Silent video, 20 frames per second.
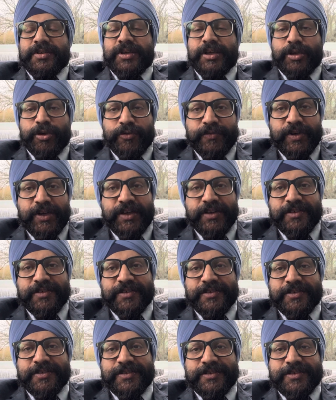Hello
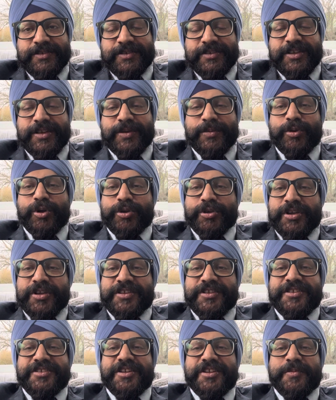friends, I'm Dr.
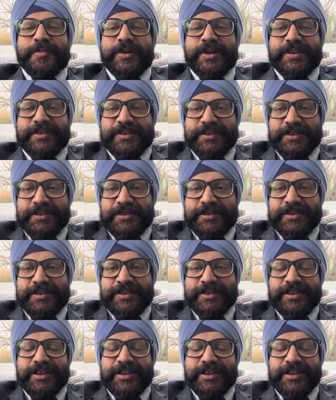Rajinder Pal Singh.